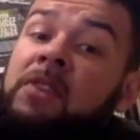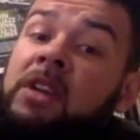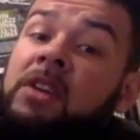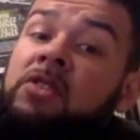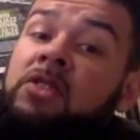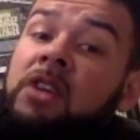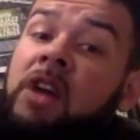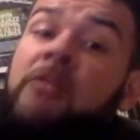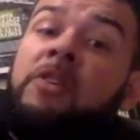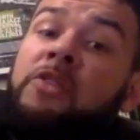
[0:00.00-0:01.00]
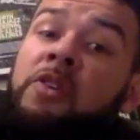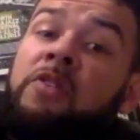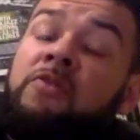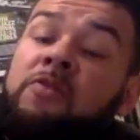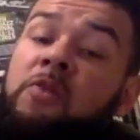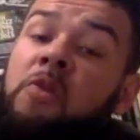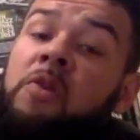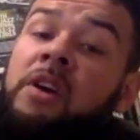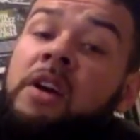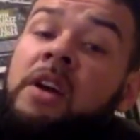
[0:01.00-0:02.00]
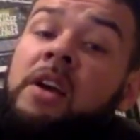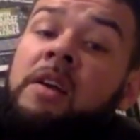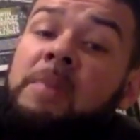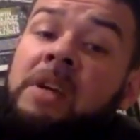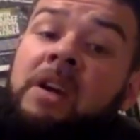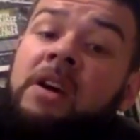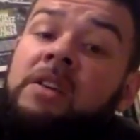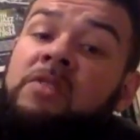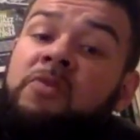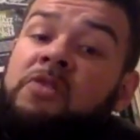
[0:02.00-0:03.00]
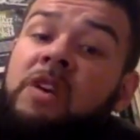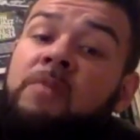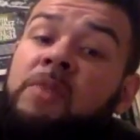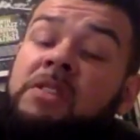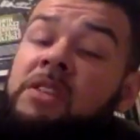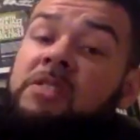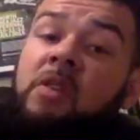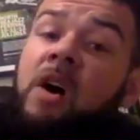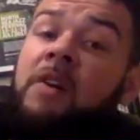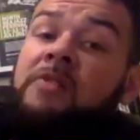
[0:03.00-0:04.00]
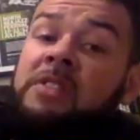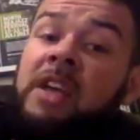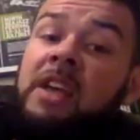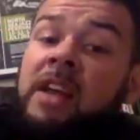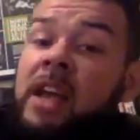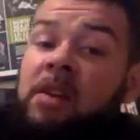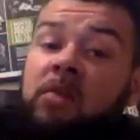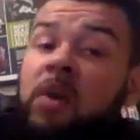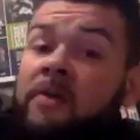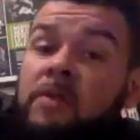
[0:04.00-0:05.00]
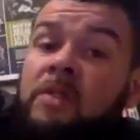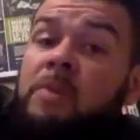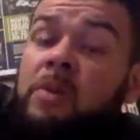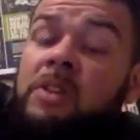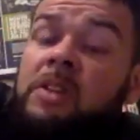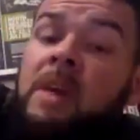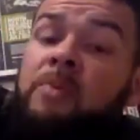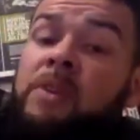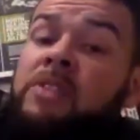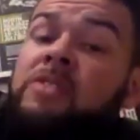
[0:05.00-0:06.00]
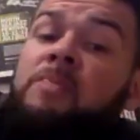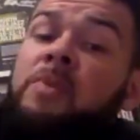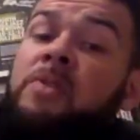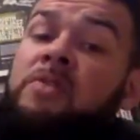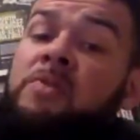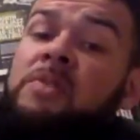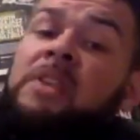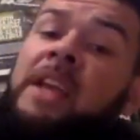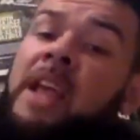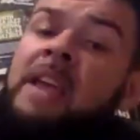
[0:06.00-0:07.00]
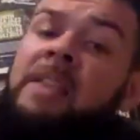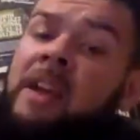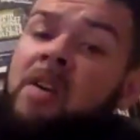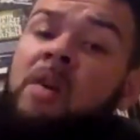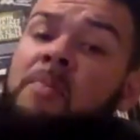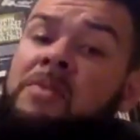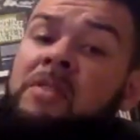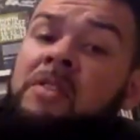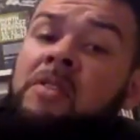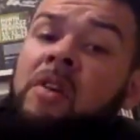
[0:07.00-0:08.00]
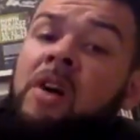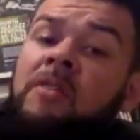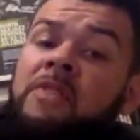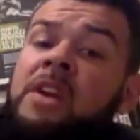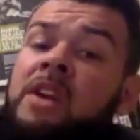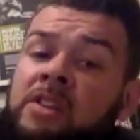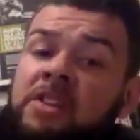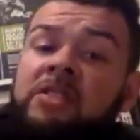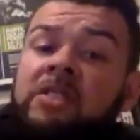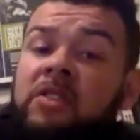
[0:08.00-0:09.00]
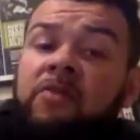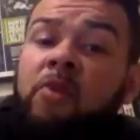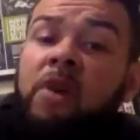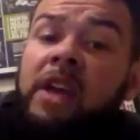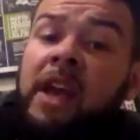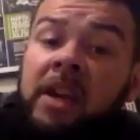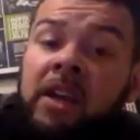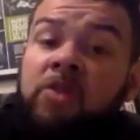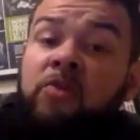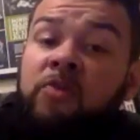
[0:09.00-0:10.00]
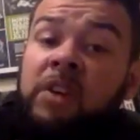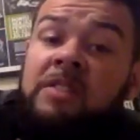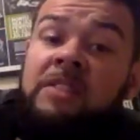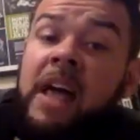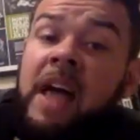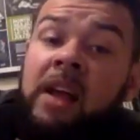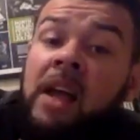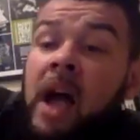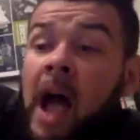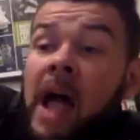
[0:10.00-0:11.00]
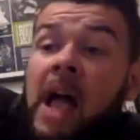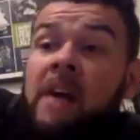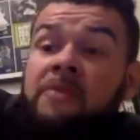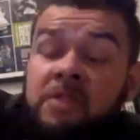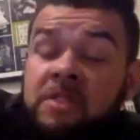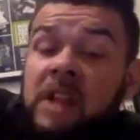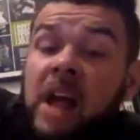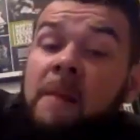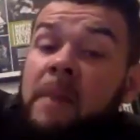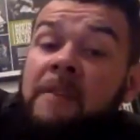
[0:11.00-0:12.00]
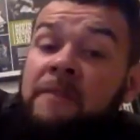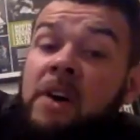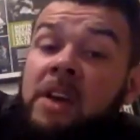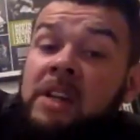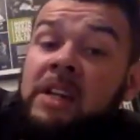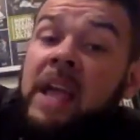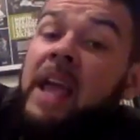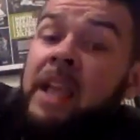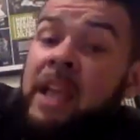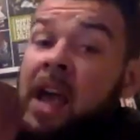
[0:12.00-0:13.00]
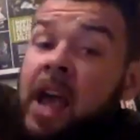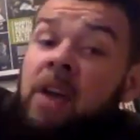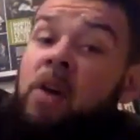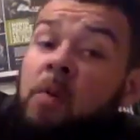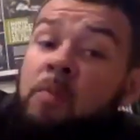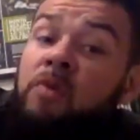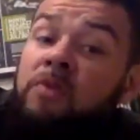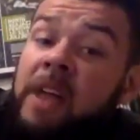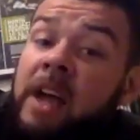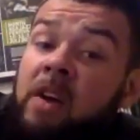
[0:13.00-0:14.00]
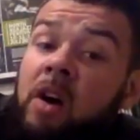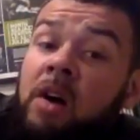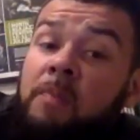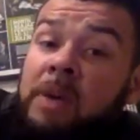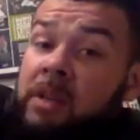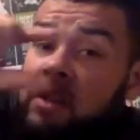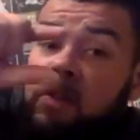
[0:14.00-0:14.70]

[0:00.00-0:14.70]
of an inch on the third floor because for some reason it's offset, and whoever the building operations person was like, hey, that carpet's a little off just in the foyer, could you fix that? I have to stop my fucking day and go move that carpet